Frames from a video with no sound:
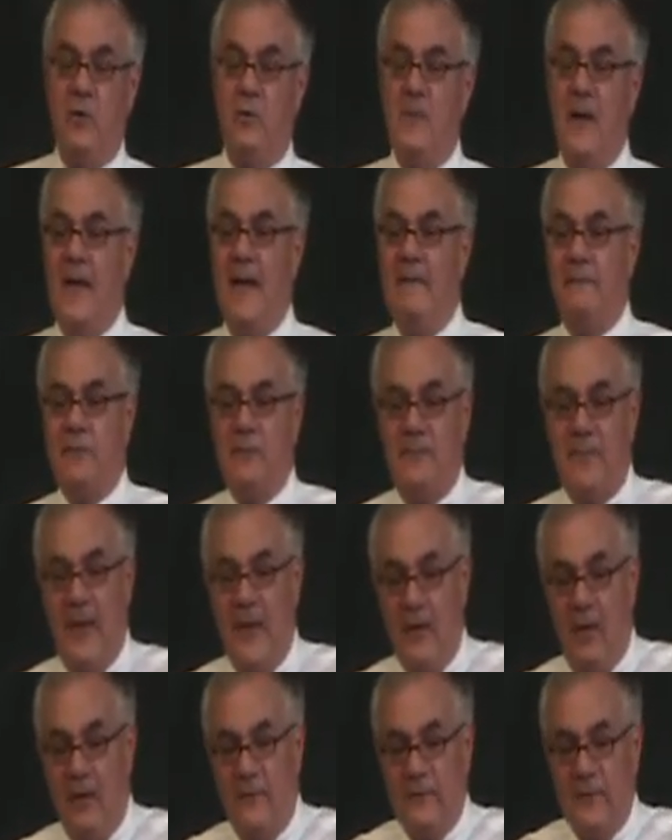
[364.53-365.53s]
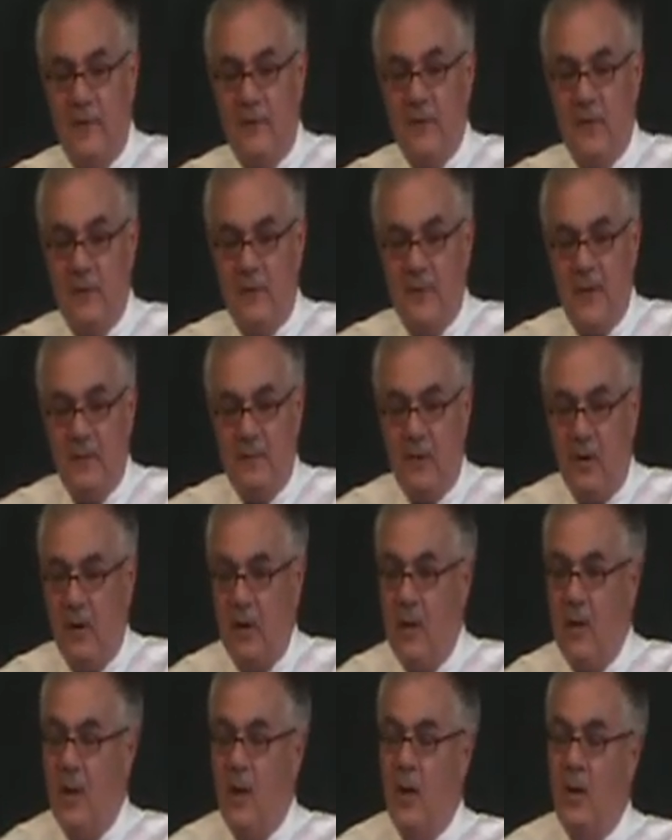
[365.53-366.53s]
you may have to pay off some of these people,
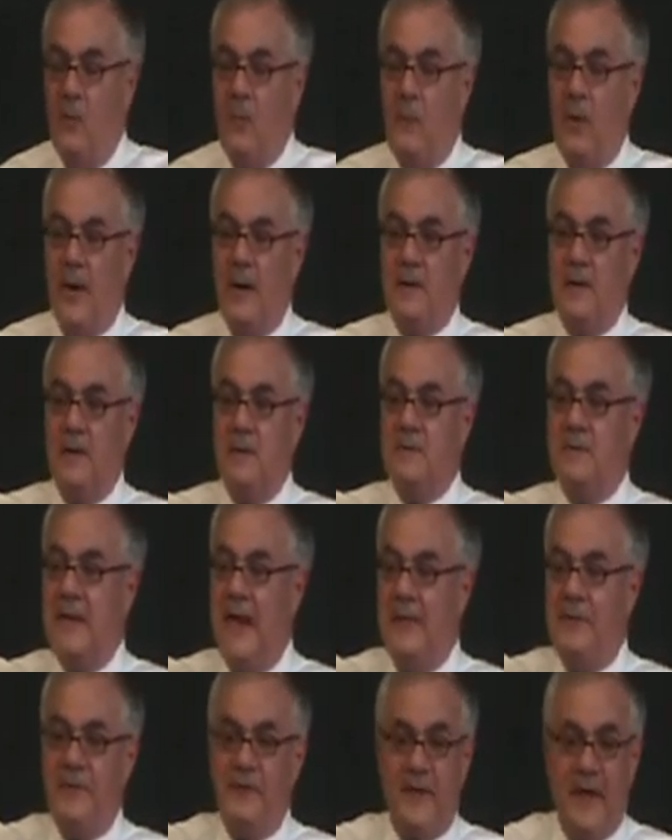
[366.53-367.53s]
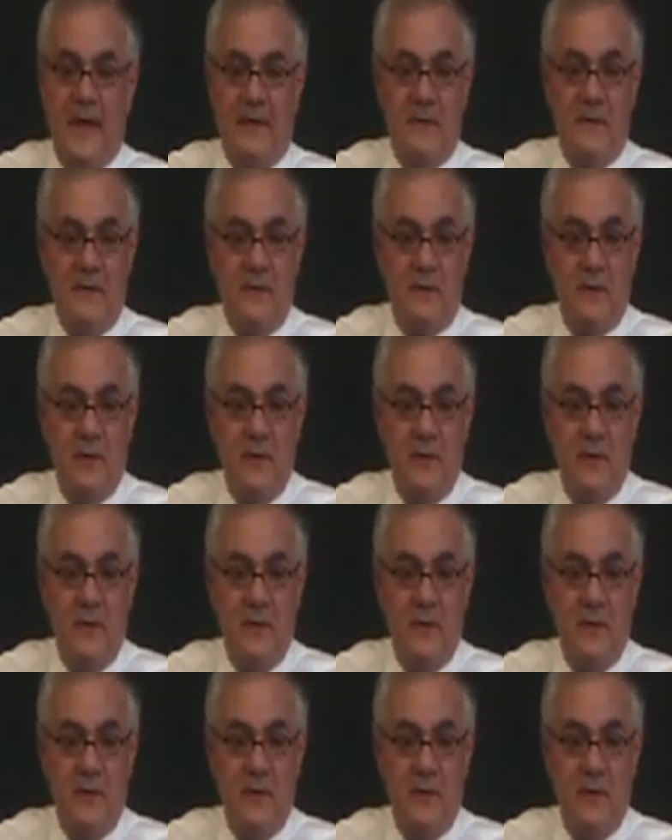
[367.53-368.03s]
but it's a death sentence.